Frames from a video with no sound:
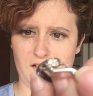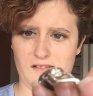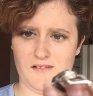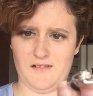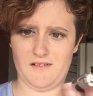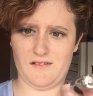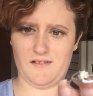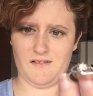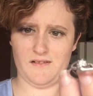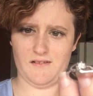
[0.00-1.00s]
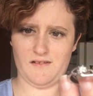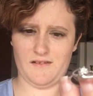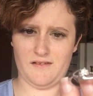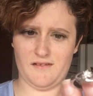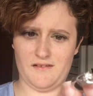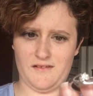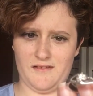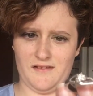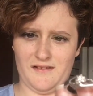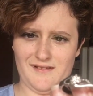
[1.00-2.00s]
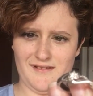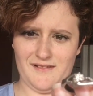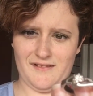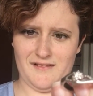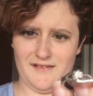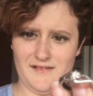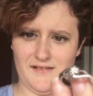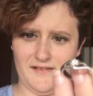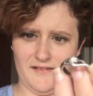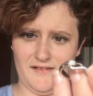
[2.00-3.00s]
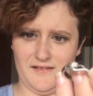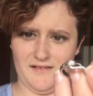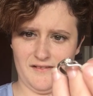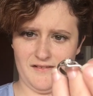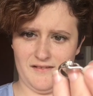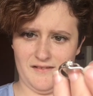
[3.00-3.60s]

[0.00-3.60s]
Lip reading: Nothing is said.